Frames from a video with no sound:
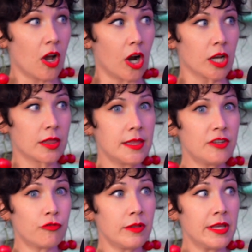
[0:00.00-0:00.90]
are
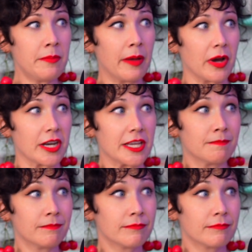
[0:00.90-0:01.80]
literally my body.
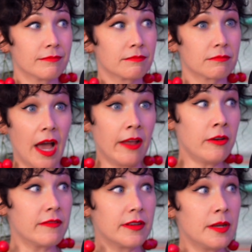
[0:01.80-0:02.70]
Yeah. I
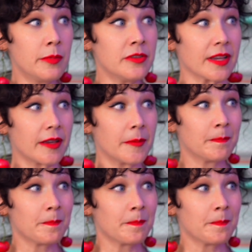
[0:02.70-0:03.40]
don't even need music.